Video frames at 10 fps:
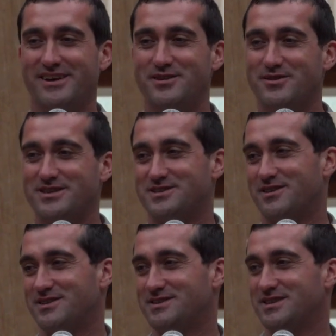You can
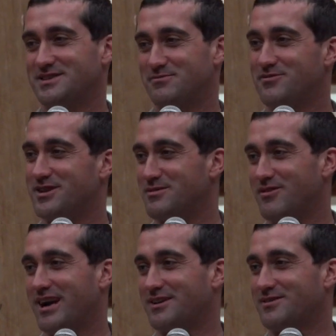start to see some pretty
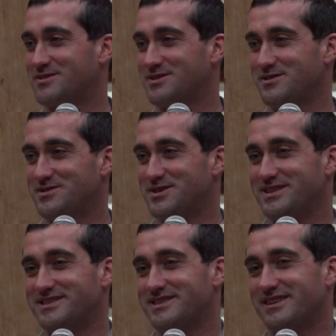practical
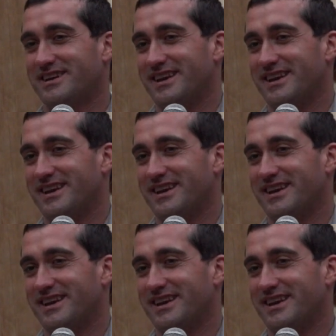solutions.